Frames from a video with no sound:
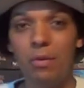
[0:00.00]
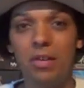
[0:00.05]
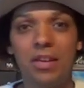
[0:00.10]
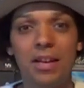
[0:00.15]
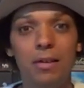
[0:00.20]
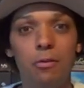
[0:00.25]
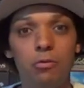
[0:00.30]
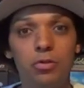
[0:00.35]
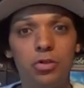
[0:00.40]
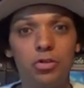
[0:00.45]
with
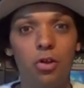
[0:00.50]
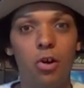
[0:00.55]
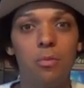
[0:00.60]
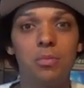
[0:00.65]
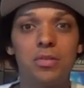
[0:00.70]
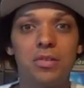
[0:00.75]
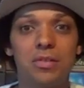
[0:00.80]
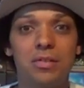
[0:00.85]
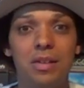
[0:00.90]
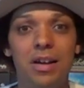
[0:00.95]
the little
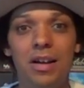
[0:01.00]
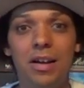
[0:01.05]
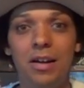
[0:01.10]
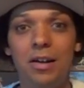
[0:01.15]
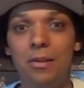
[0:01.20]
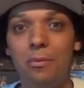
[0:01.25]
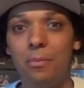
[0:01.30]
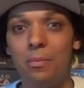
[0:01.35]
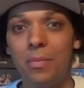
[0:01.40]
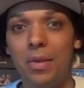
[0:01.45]
shops,
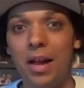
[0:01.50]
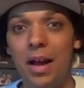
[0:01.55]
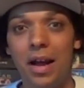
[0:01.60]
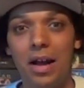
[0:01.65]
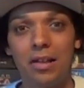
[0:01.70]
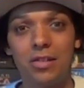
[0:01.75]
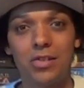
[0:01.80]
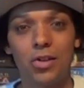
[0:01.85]
um, yeah,